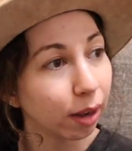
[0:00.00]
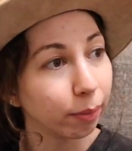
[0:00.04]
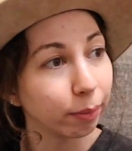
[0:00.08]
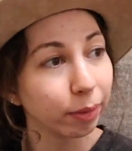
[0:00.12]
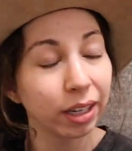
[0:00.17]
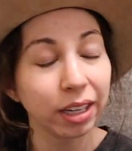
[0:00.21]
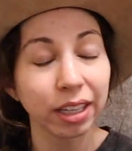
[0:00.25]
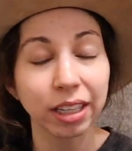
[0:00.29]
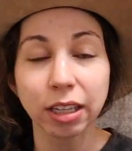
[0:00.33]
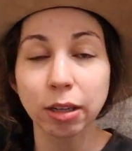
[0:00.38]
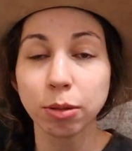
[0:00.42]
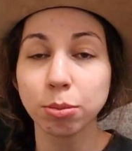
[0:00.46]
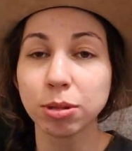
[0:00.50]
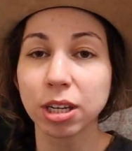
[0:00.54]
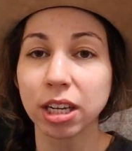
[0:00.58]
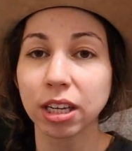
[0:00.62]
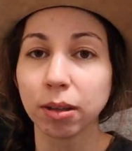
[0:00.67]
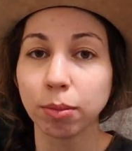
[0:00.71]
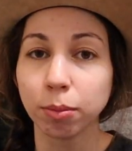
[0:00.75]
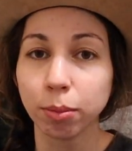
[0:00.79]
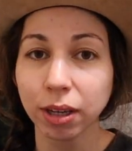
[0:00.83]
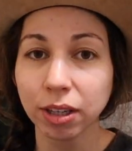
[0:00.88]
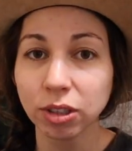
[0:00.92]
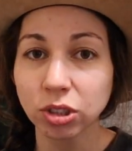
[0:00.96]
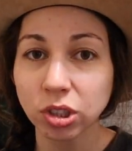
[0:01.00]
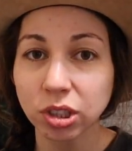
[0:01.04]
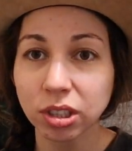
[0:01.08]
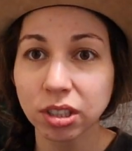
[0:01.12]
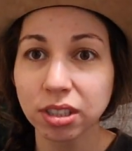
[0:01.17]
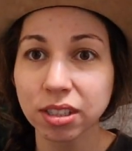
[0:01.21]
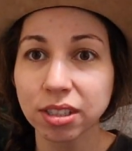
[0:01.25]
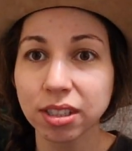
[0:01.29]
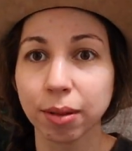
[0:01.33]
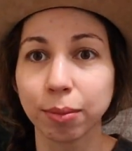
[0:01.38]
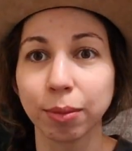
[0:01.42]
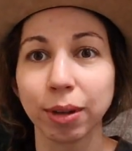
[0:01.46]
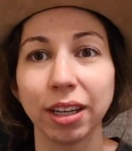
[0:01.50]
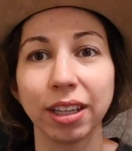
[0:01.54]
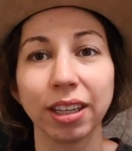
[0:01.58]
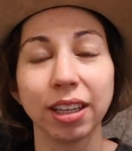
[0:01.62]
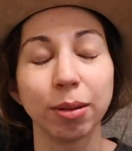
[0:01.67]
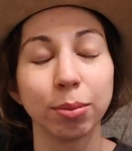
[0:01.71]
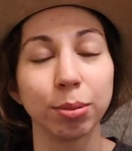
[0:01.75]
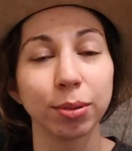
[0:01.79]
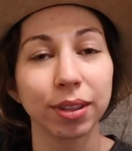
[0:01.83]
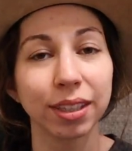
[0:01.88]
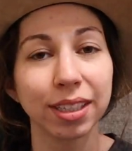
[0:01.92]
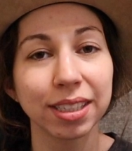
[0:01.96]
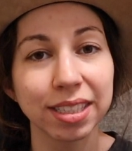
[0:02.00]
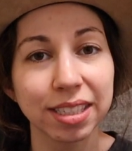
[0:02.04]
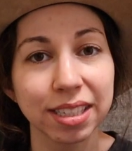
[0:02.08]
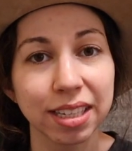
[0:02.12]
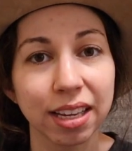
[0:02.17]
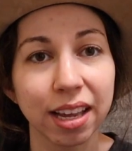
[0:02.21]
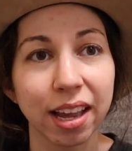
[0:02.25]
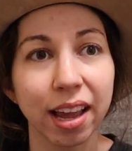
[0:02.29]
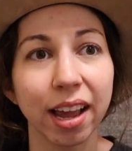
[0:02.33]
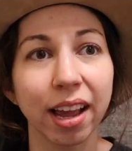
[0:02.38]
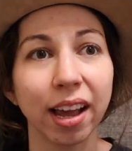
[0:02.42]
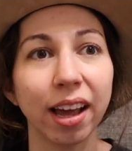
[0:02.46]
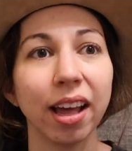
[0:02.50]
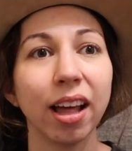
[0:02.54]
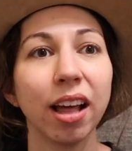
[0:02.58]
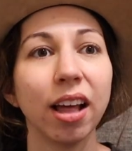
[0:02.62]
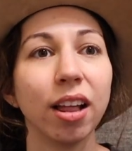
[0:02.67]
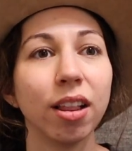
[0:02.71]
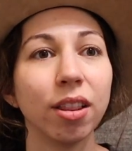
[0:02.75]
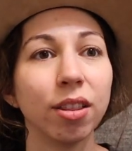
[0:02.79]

I'm gonna keep taking pictures. I'm gonna keep listing.